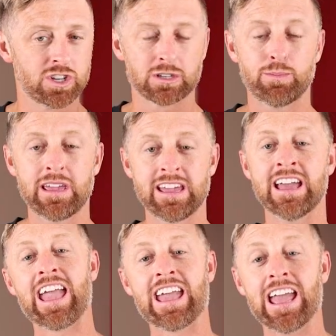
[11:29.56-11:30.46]
just be
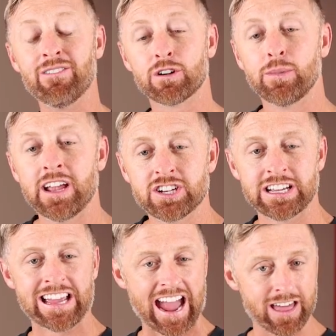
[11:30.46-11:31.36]
an
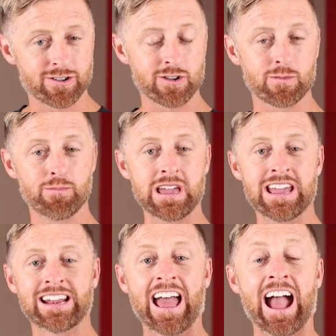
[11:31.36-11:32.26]
information gatherer,
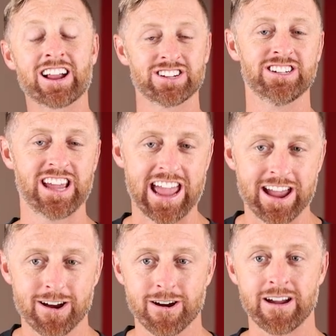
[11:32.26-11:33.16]
be an action
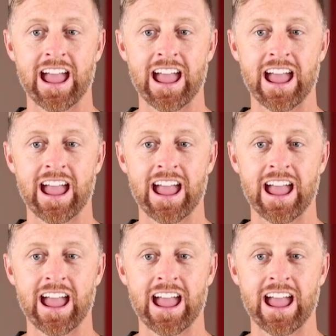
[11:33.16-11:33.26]
taker,